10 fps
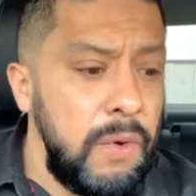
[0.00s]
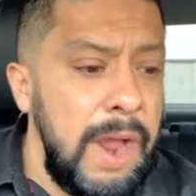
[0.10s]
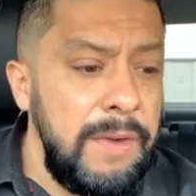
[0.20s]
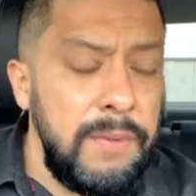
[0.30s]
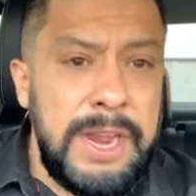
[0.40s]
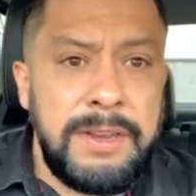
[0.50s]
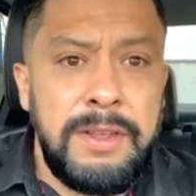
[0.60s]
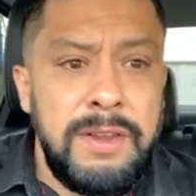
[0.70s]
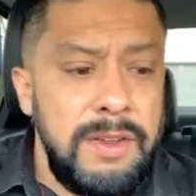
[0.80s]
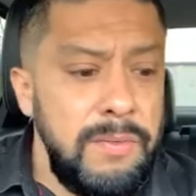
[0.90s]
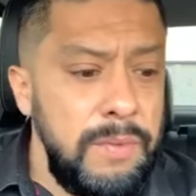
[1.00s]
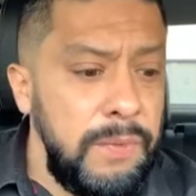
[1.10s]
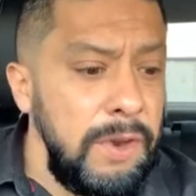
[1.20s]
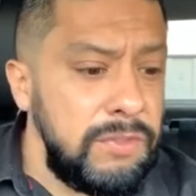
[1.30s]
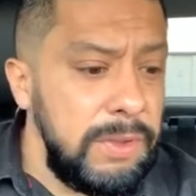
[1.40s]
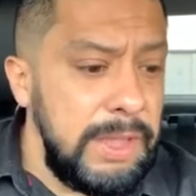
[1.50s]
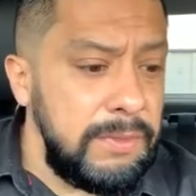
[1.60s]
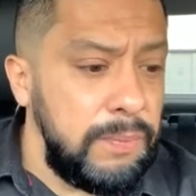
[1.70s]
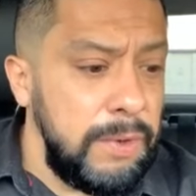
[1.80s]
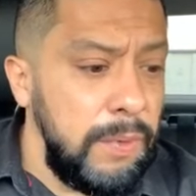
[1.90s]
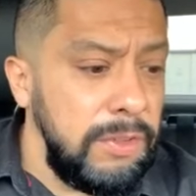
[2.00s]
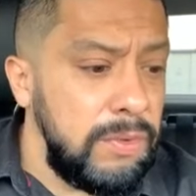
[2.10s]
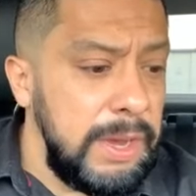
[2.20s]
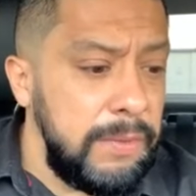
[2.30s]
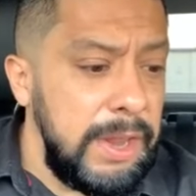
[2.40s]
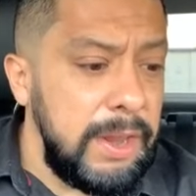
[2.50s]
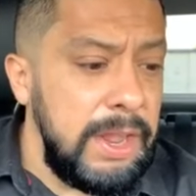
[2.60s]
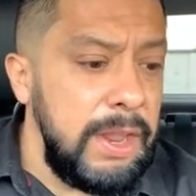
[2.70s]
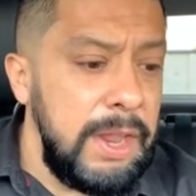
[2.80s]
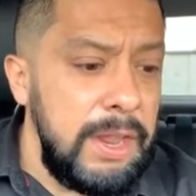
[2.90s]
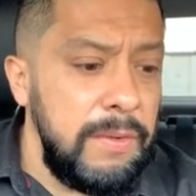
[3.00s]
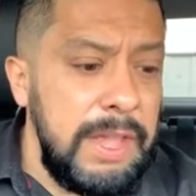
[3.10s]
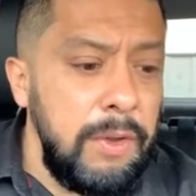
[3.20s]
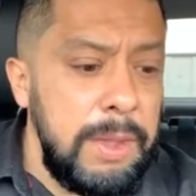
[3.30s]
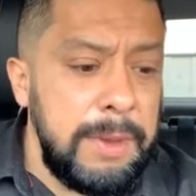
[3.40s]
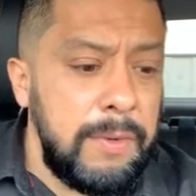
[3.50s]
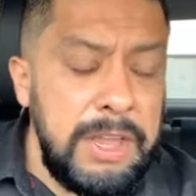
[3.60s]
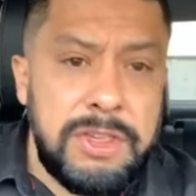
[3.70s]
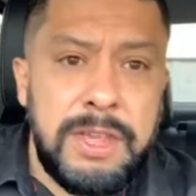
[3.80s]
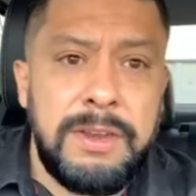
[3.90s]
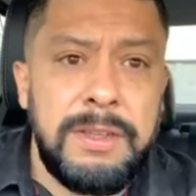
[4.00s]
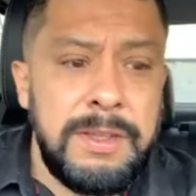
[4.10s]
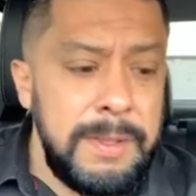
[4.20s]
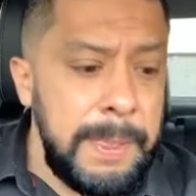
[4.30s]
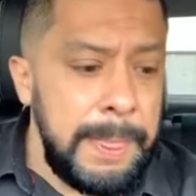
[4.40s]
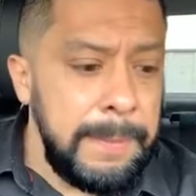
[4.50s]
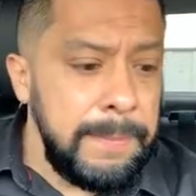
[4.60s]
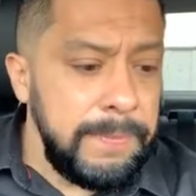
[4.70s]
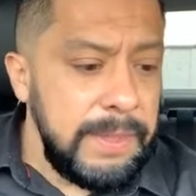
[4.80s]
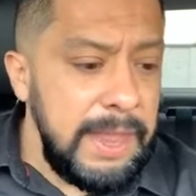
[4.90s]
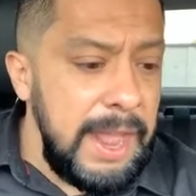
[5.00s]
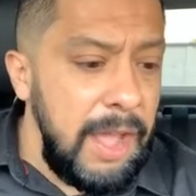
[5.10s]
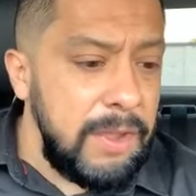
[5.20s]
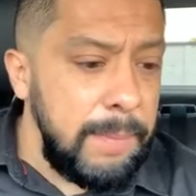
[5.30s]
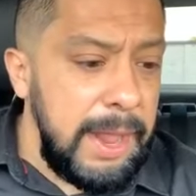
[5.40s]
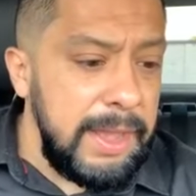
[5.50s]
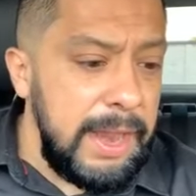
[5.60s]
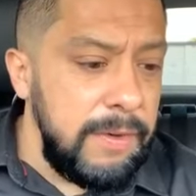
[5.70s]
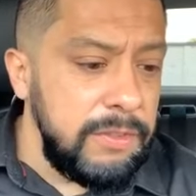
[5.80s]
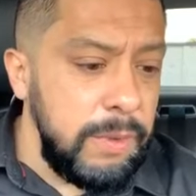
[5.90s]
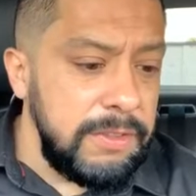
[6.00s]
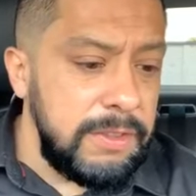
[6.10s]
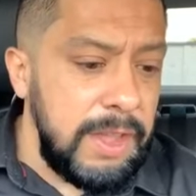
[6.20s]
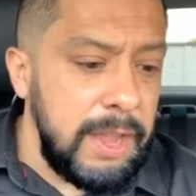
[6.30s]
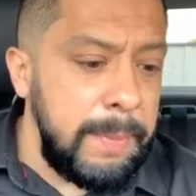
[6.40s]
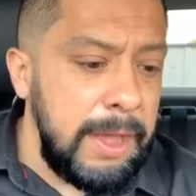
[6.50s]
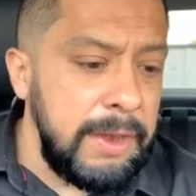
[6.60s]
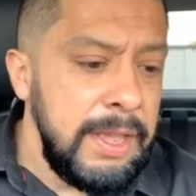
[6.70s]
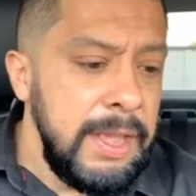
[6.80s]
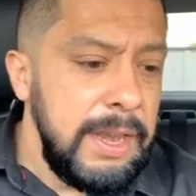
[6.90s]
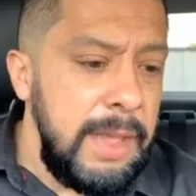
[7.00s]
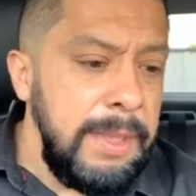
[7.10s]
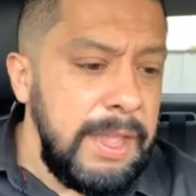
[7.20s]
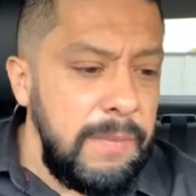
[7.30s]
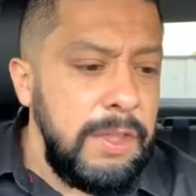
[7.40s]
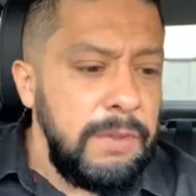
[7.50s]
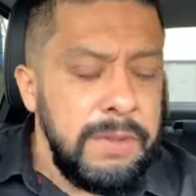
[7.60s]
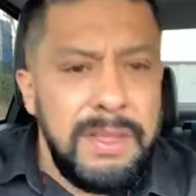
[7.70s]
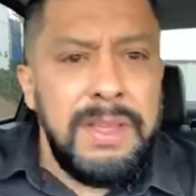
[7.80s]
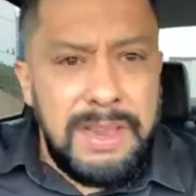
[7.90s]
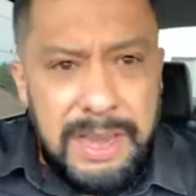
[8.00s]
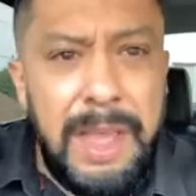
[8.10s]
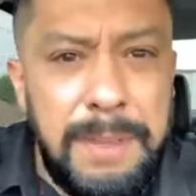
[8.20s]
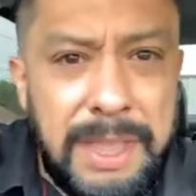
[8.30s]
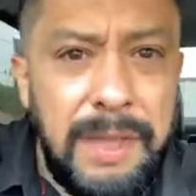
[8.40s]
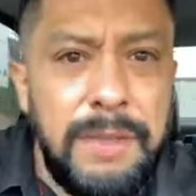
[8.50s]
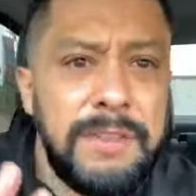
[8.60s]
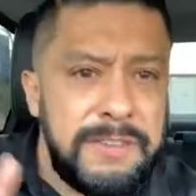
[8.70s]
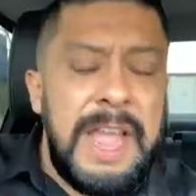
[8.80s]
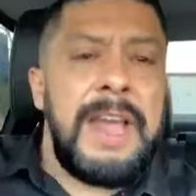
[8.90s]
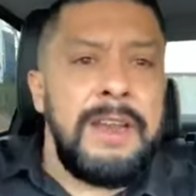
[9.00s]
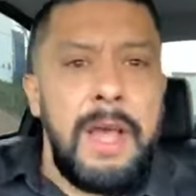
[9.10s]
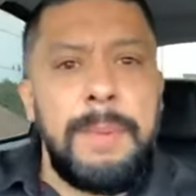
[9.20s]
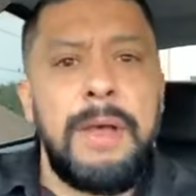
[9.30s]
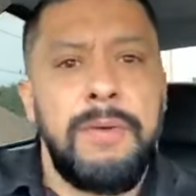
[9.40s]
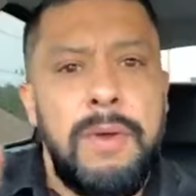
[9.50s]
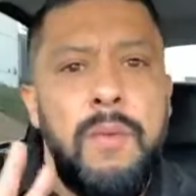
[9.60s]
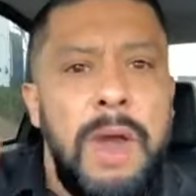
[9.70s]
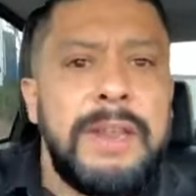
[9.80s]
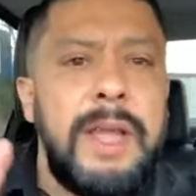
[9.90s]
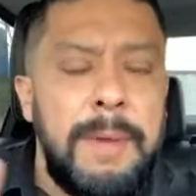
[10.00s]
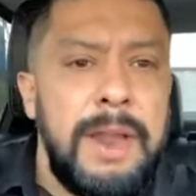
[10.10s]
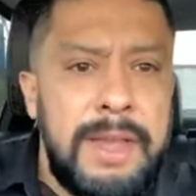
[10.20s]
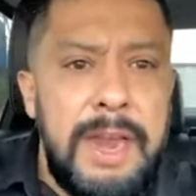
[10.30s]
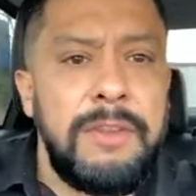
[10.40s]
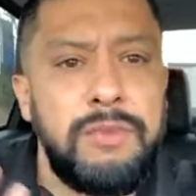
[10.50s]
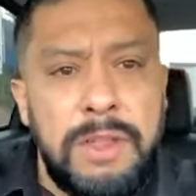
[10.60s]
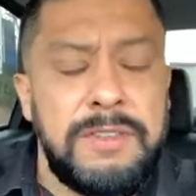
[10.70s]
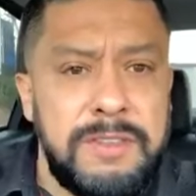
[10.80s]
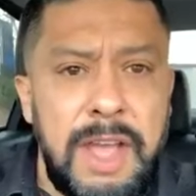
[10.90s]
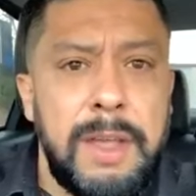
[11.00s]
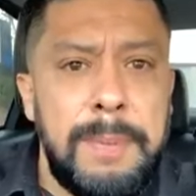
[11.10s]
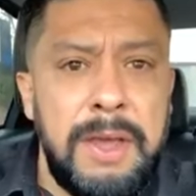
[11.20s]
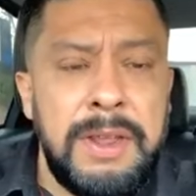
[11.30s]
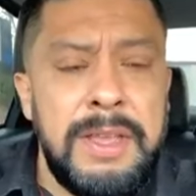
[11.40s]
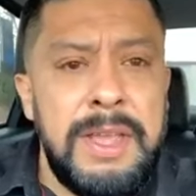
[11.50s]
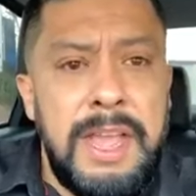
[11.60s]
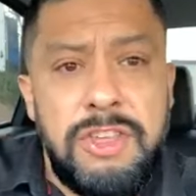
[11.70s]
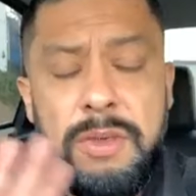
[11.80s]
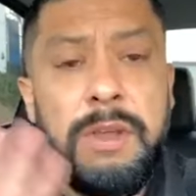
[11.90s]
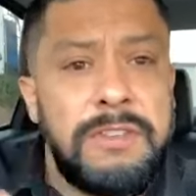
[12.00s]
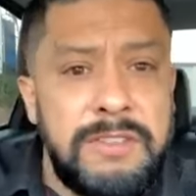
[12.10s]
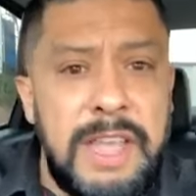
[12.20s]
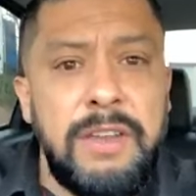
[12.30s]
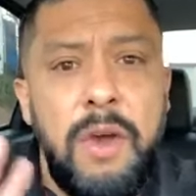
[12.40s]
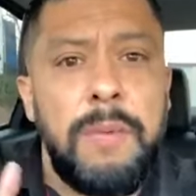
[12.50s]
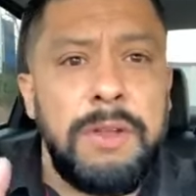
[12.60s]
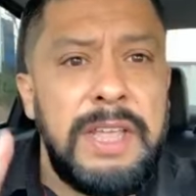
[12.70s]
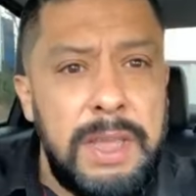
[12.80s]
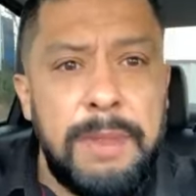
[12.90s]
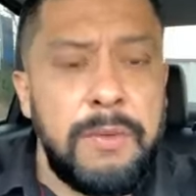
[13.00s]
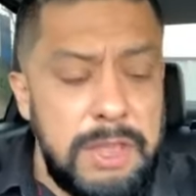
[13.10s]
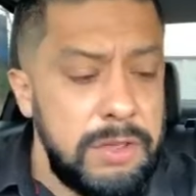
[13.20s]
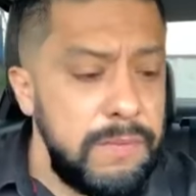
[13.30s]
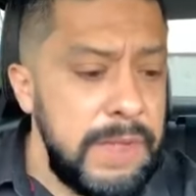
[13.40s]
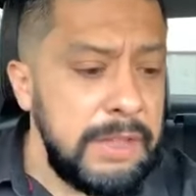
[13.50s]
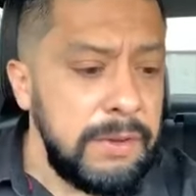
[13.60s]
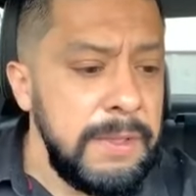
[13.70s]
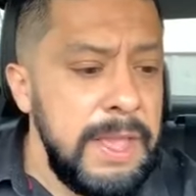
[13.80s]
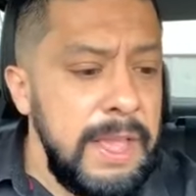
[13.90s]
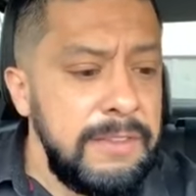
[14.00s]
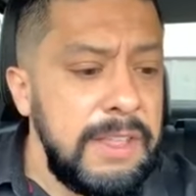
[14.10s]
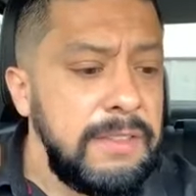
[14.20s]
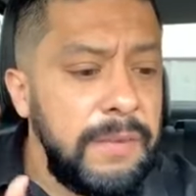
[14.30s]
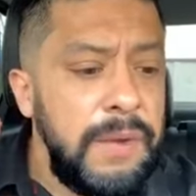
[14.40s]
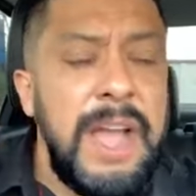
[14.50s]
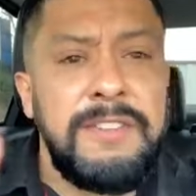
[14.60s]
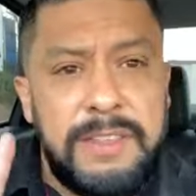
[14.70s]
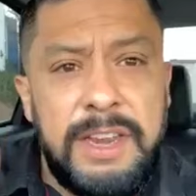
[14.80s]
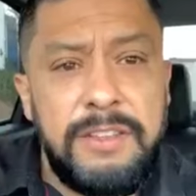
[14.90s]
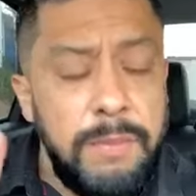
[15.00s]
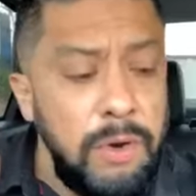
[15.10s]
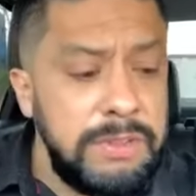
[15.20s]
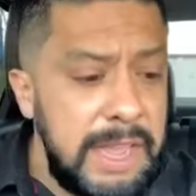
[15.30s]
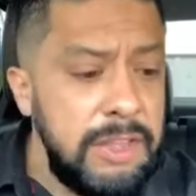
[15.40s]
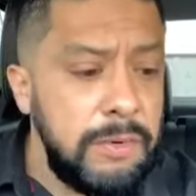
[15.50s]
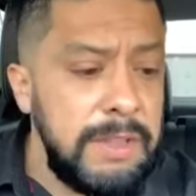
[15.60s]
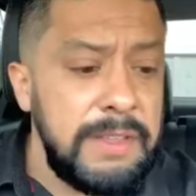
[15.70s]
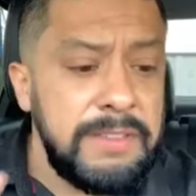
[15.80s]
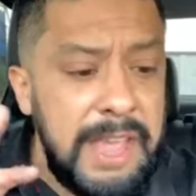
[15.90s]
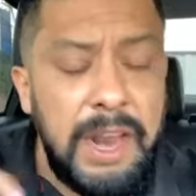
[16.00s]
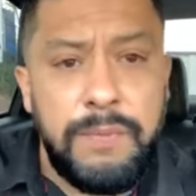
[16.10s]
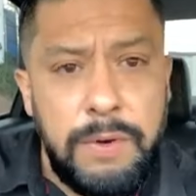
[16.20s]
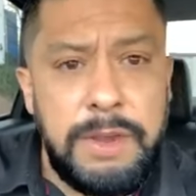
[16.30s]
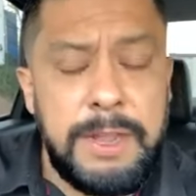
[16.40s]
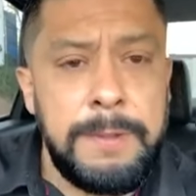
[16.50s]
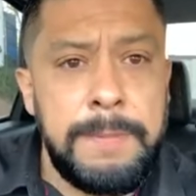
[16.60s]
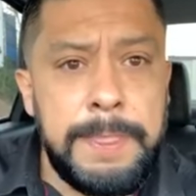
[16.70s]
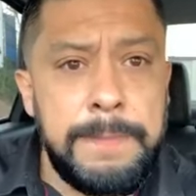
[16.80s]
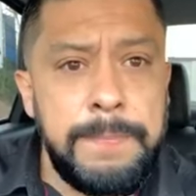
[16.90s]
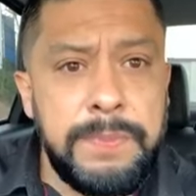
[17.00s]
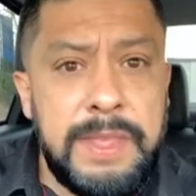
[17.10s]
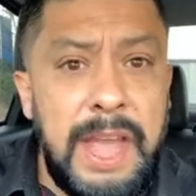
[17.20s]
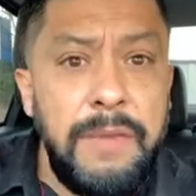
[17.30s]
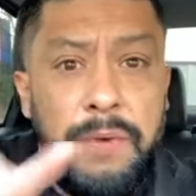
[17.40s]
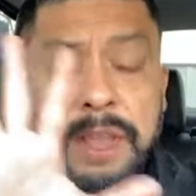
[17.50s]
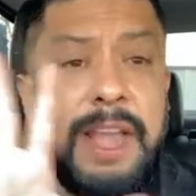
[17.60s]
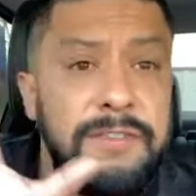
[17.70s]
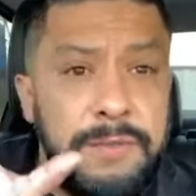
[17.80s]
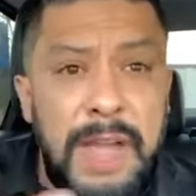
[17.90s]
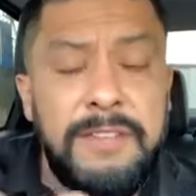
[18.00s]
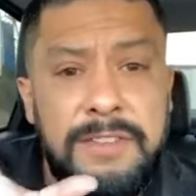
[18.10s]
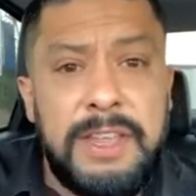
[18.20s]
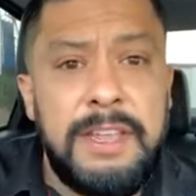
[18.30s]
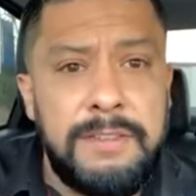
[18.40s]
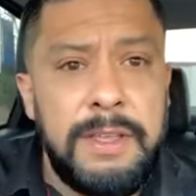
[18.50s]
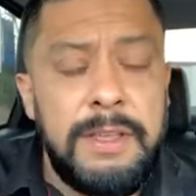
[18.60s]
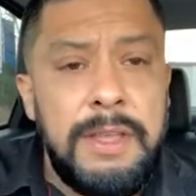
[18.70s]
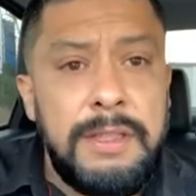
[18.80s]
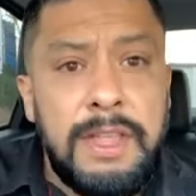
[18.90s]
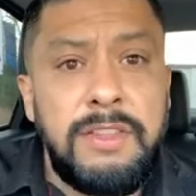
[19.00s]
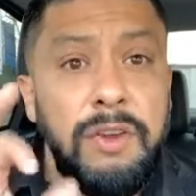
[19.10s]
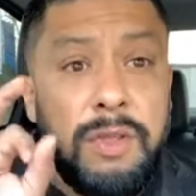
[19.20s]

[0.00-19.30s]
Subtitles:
crime rate, referring to illegal immigration. And now Kamala Harris wants to talk about it. Let me give you a stat about what Kamala Harris wants to talk about. And she wants to take over the immigration factor. It says the 5 cities more dangerous is California. California has 5 cities that